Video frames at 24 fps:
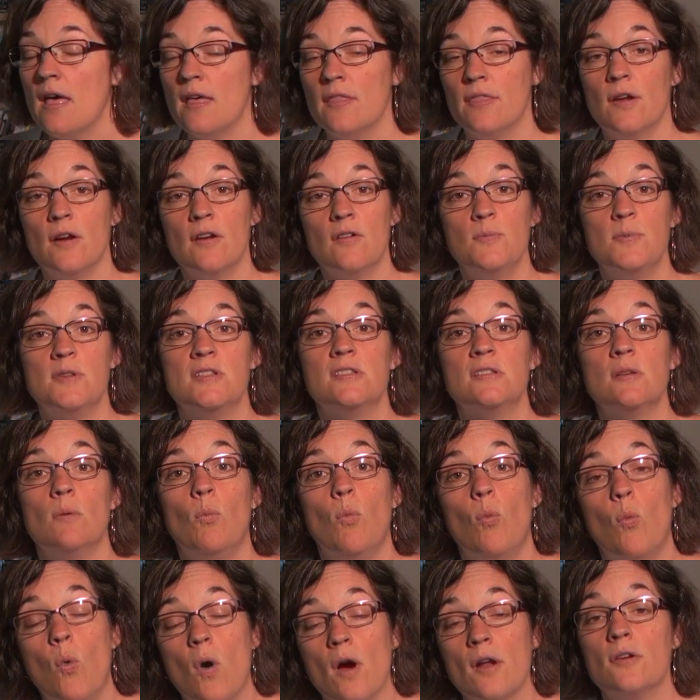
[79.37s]
there have been
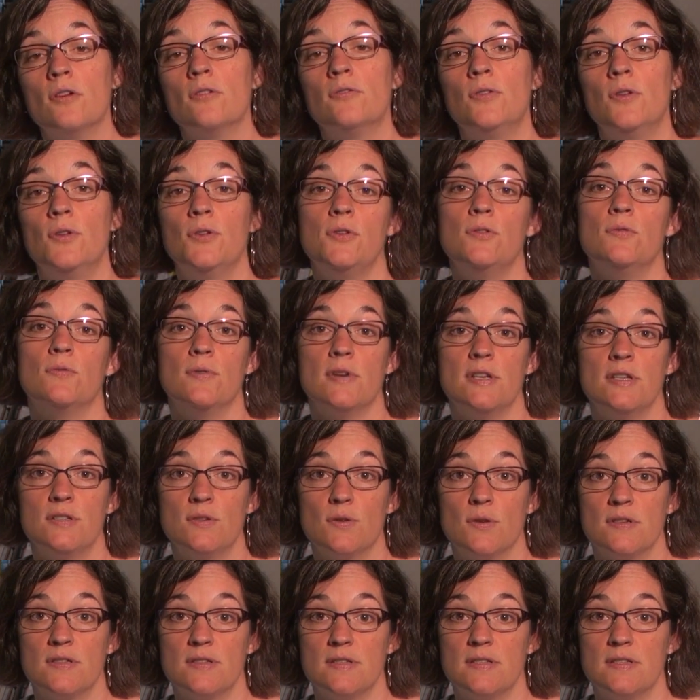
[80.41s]
some wonderful new
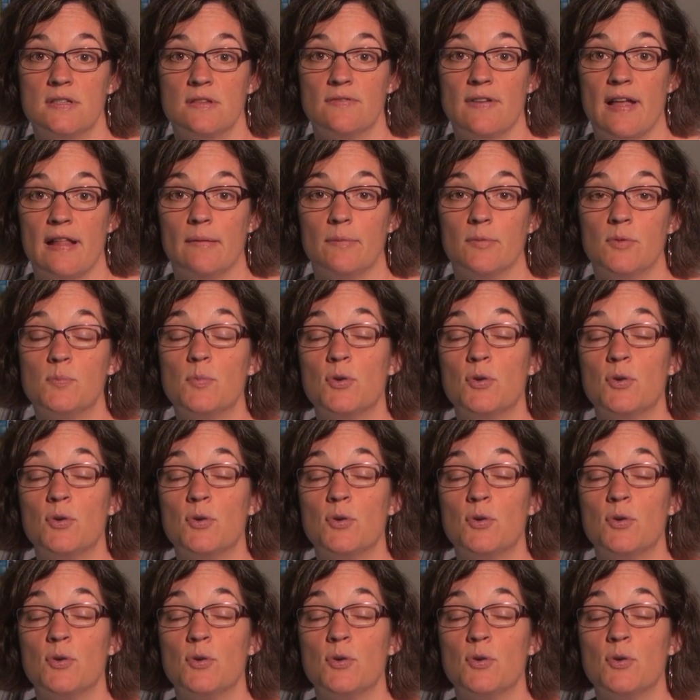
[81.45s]
resources developed,